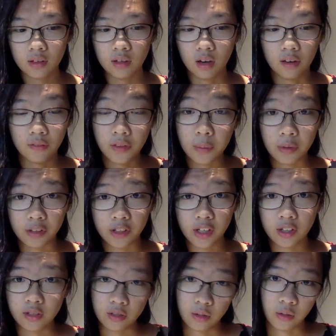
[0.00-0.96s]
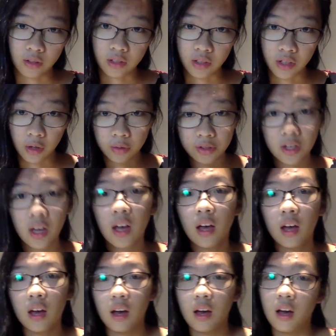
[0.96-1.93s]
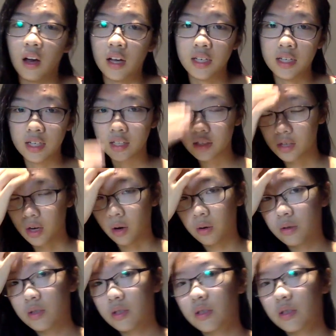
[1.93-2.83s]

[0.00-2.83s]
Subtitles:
a female deer, so it's a doe, hunting a doe.